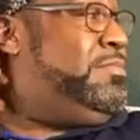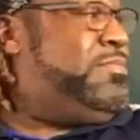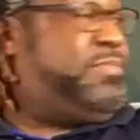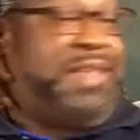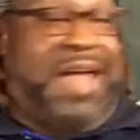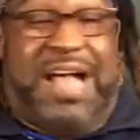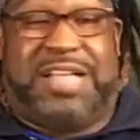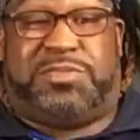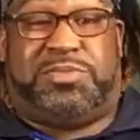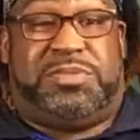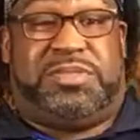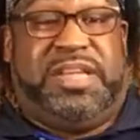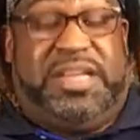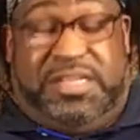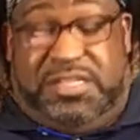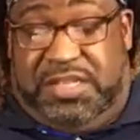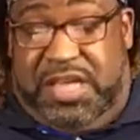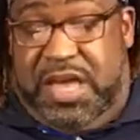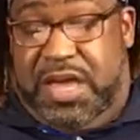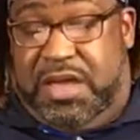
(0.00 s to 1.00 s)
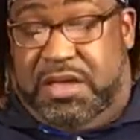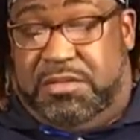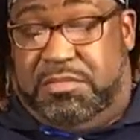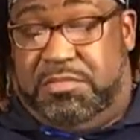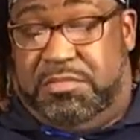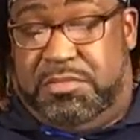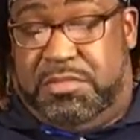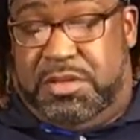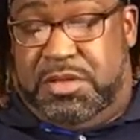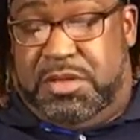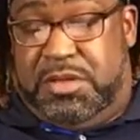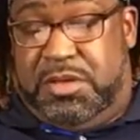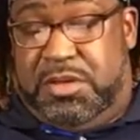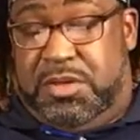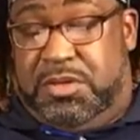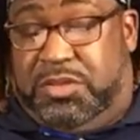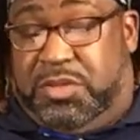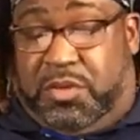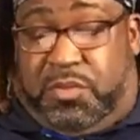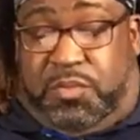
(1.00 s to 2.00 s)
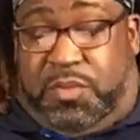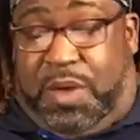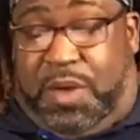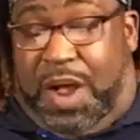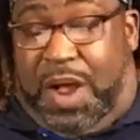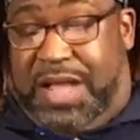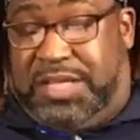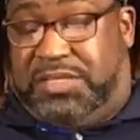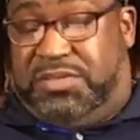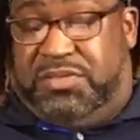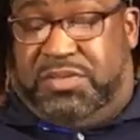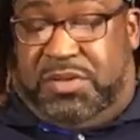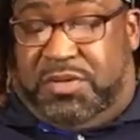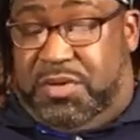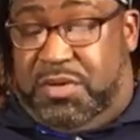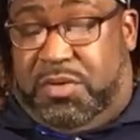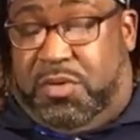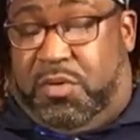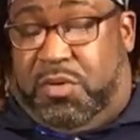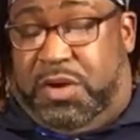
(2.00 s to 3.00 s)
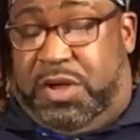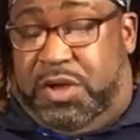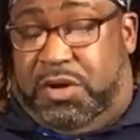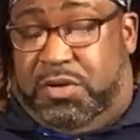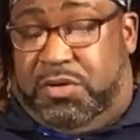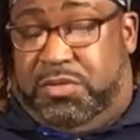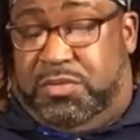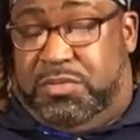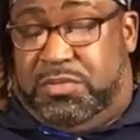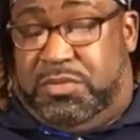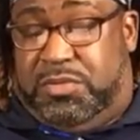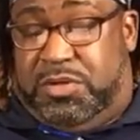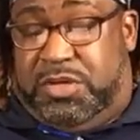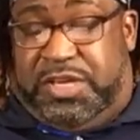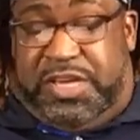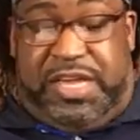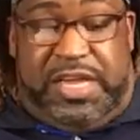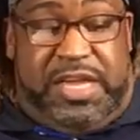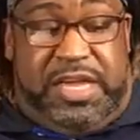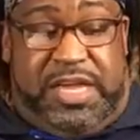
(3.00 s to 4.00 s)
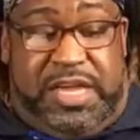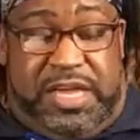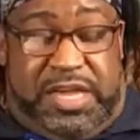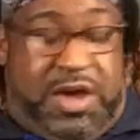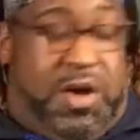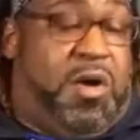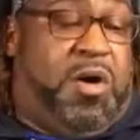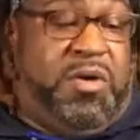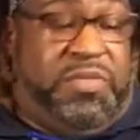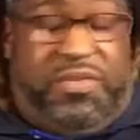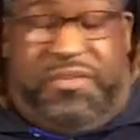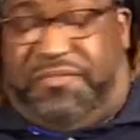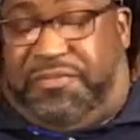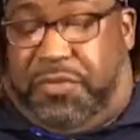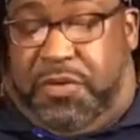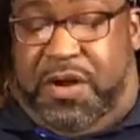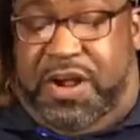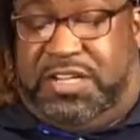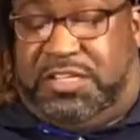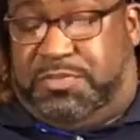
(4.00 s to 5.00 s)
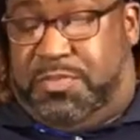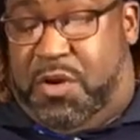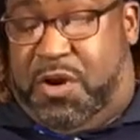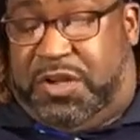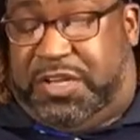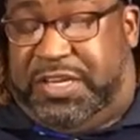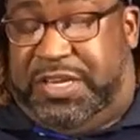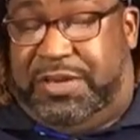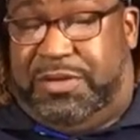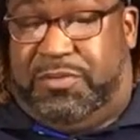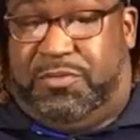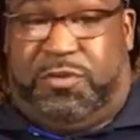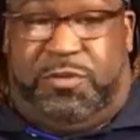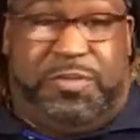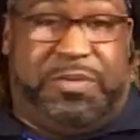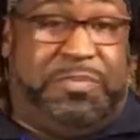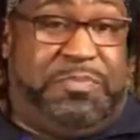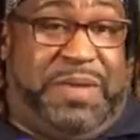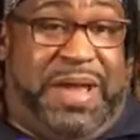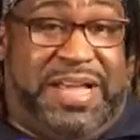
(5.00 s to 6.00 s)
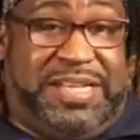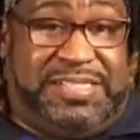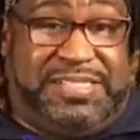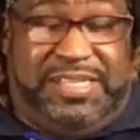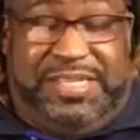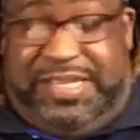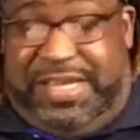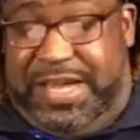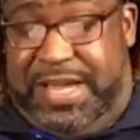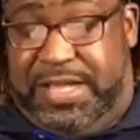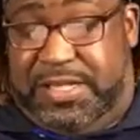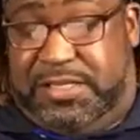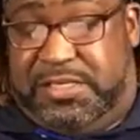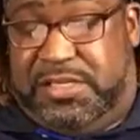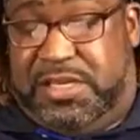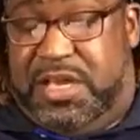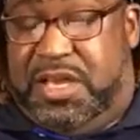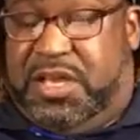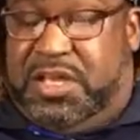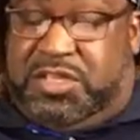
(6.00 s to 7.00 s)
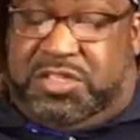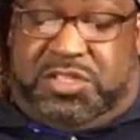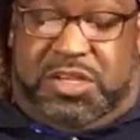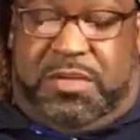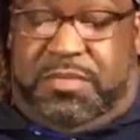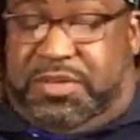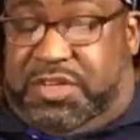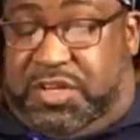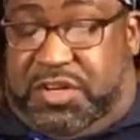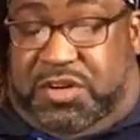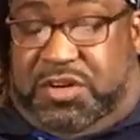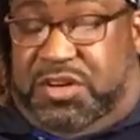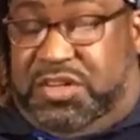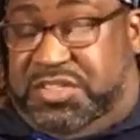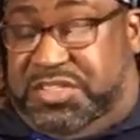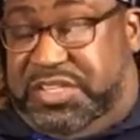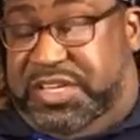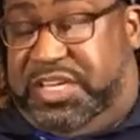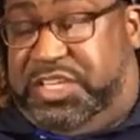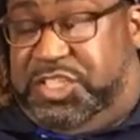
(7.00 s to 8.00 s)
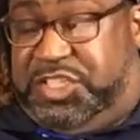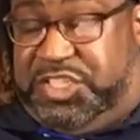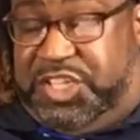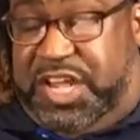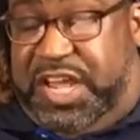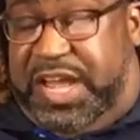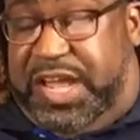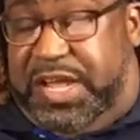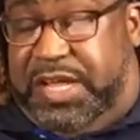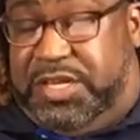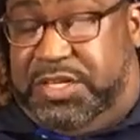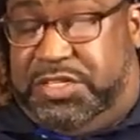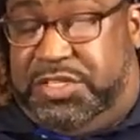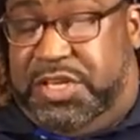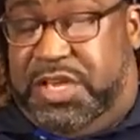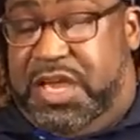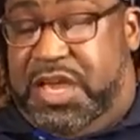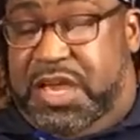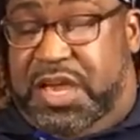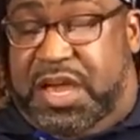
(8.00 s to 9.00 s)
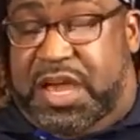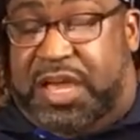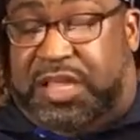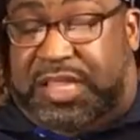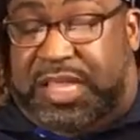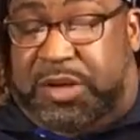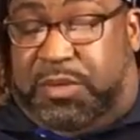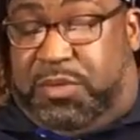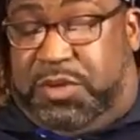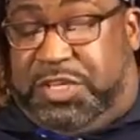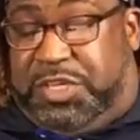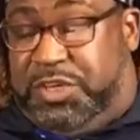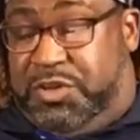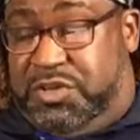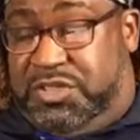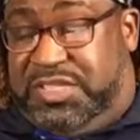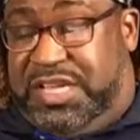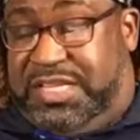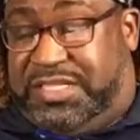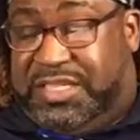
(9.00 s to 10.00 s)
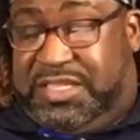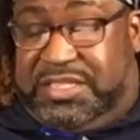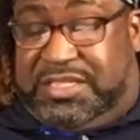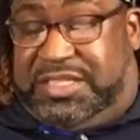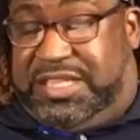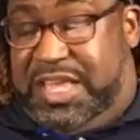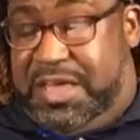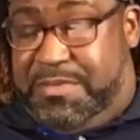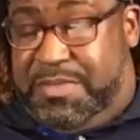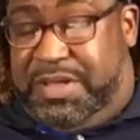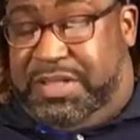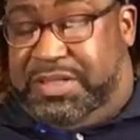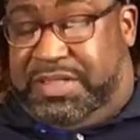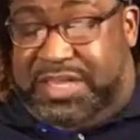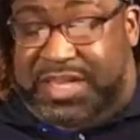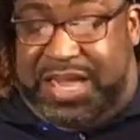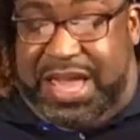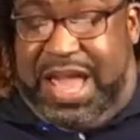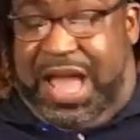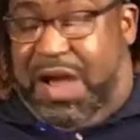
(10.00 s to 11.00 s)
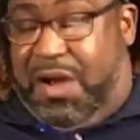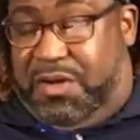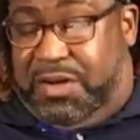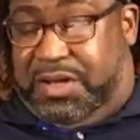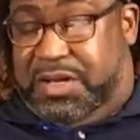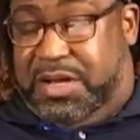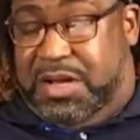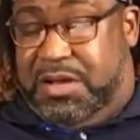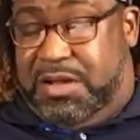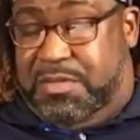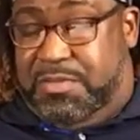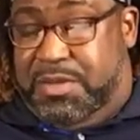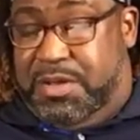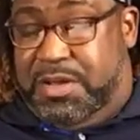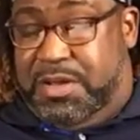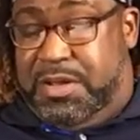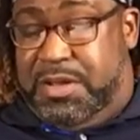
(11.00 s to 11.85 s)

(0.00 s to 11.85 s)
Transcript: That's what they said. The rise of the oil on the Forex market will be based against some currency exchange, and they will use that to limit the outcome